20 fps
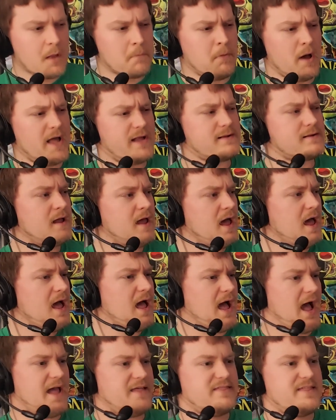But
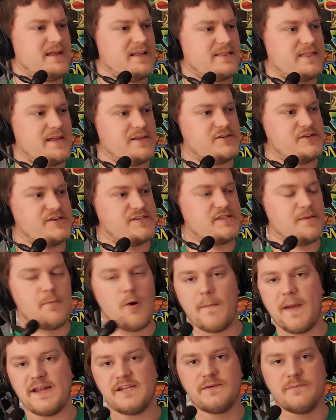I think that just the
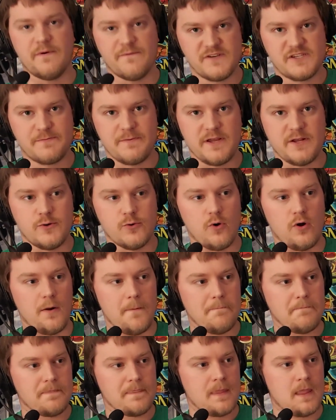momentum of Speed
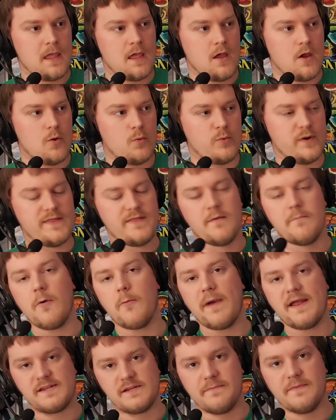Duel, with the
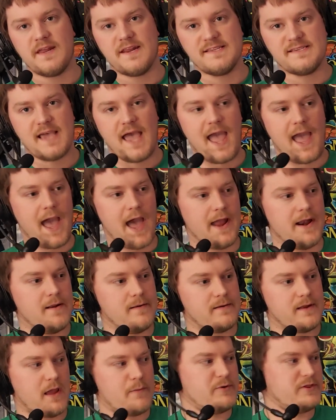momentum that it's had
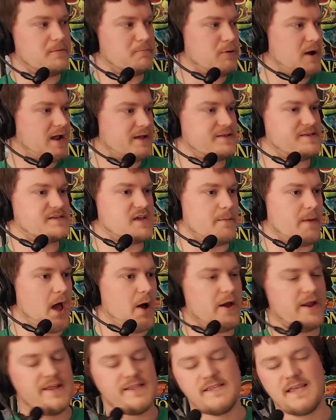and with the product that's come
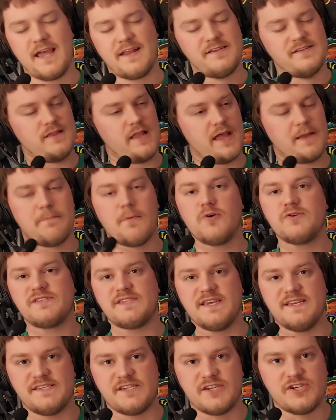out, and like most
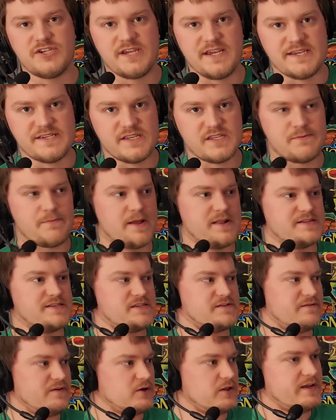TCGs, it's been
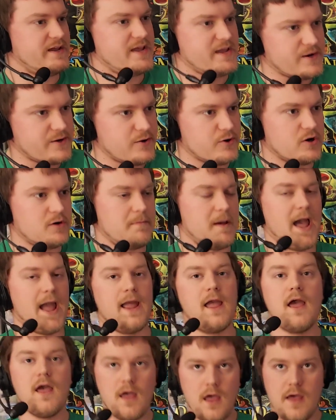severely hindered by
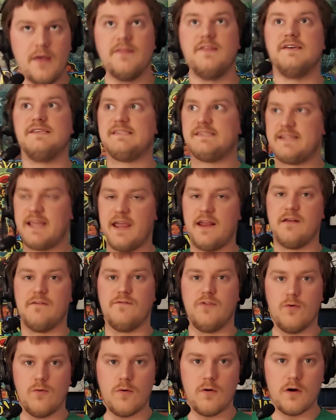the state of
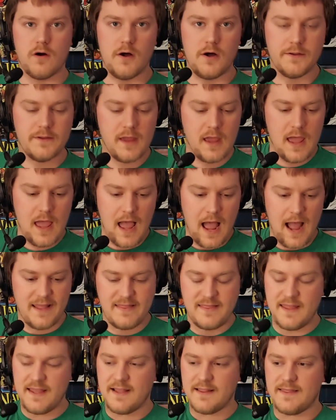the world. I
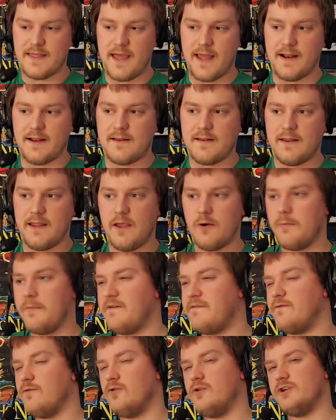think that it would
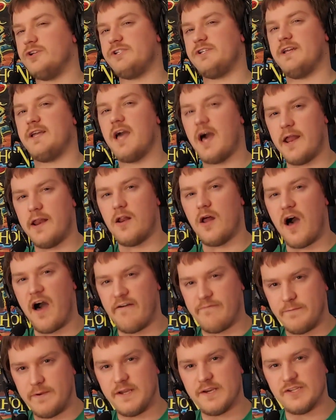be foolish to cut it
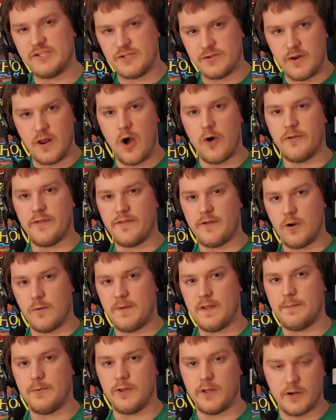off because that there are
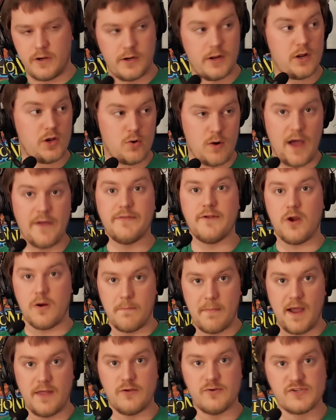people that are going to go out there
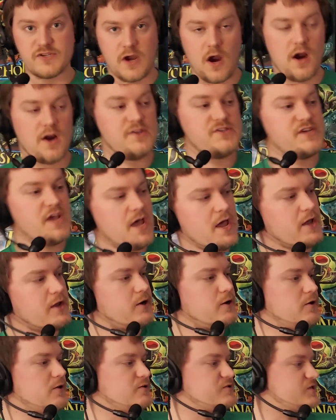and buy those cards.
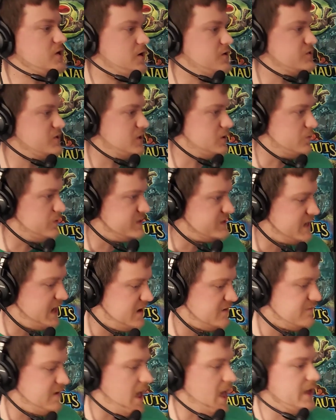Those cards are going to
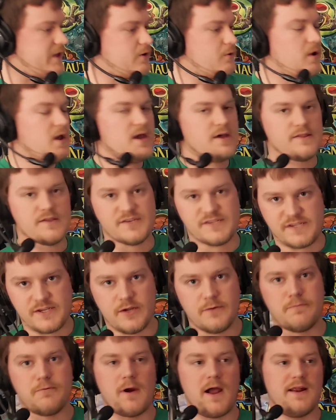retain value. The
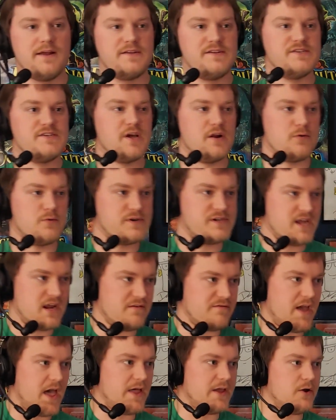sealed product is going to
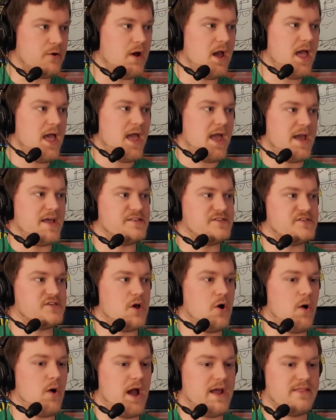retain value. And
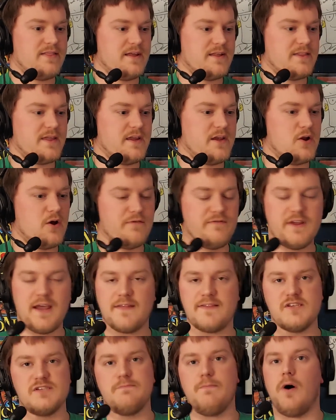so I think that, if you
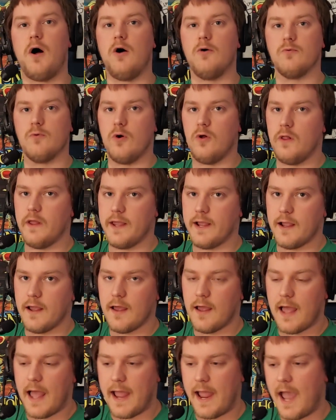got this ball rolling,
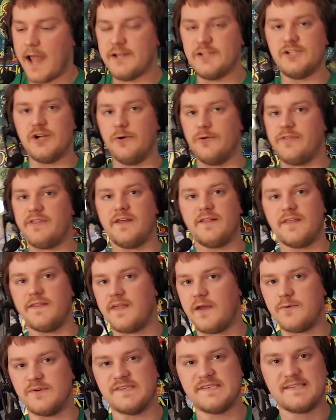I don't think that
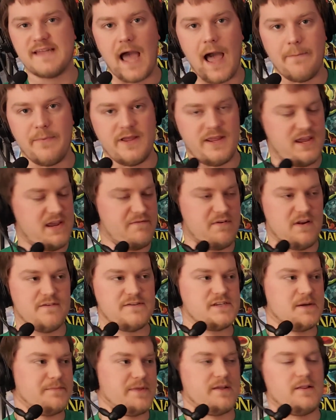they would stop it, even if
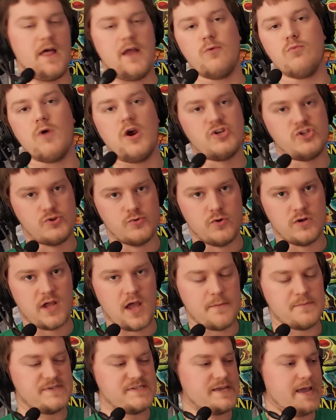something like Rush Duel
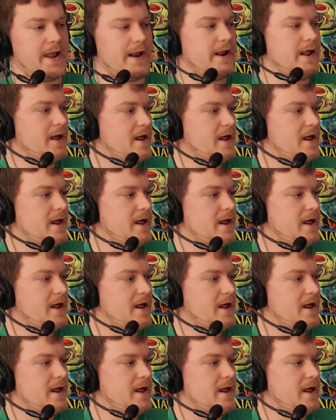comes in.